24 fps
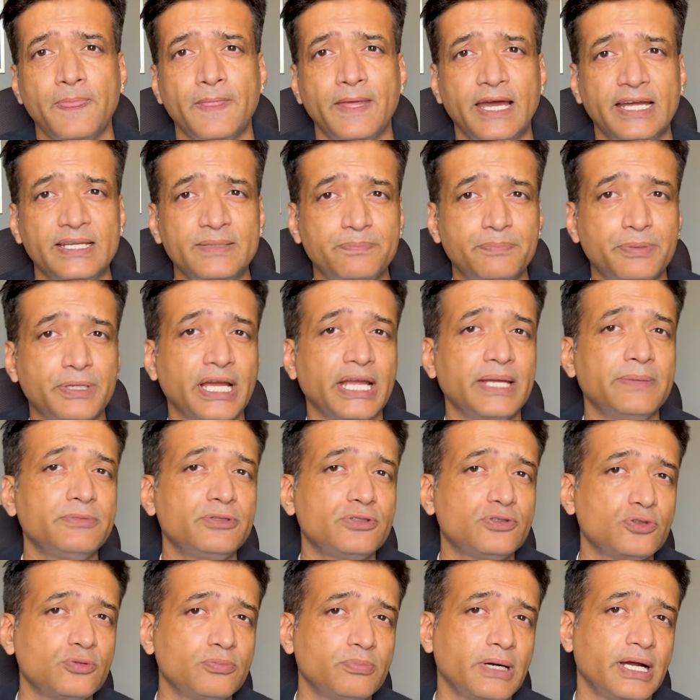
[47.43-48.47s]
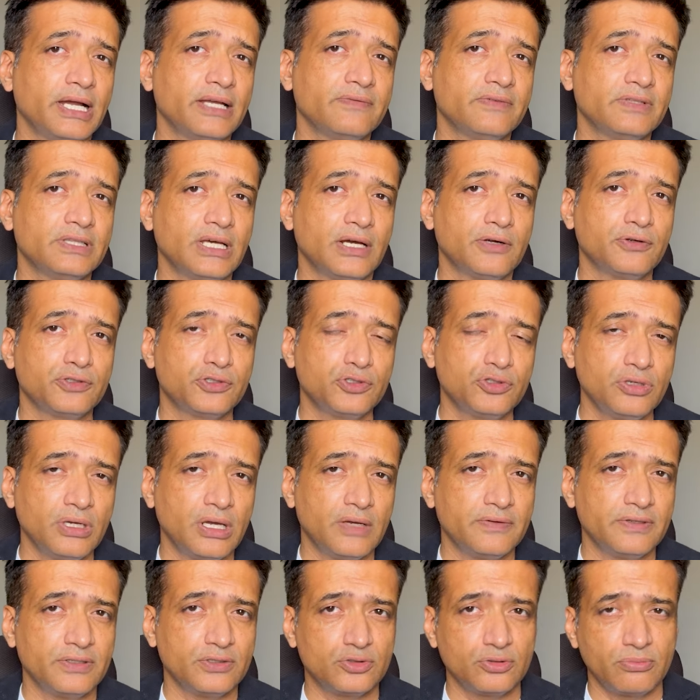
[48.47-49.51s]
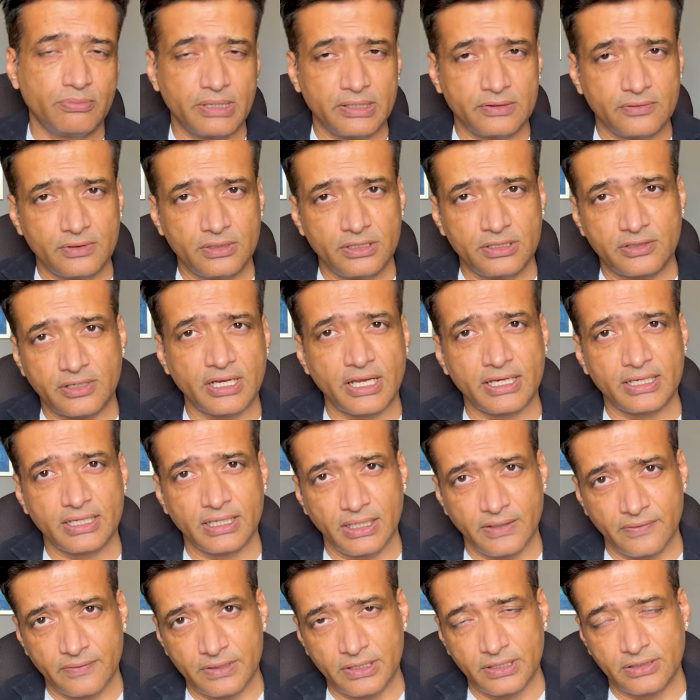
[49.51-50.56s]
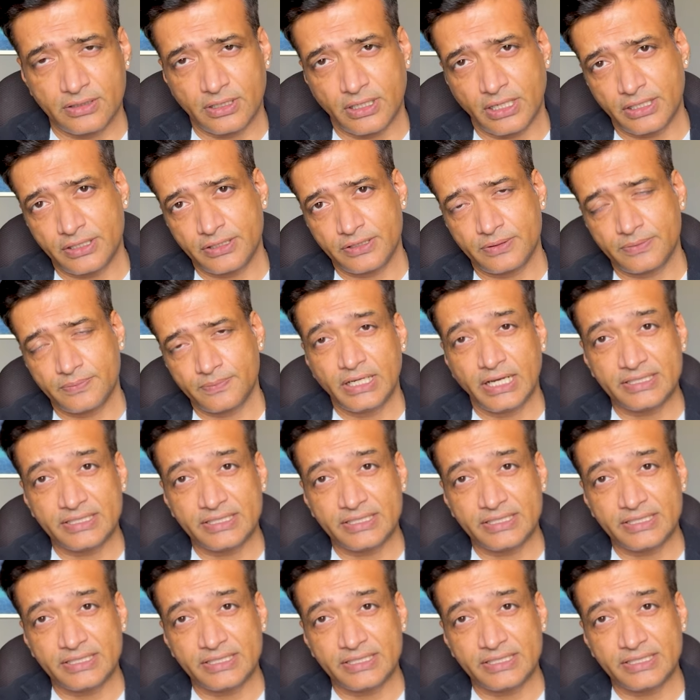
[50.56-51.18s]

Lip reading: and primed to buy without you having to manually track every interaction.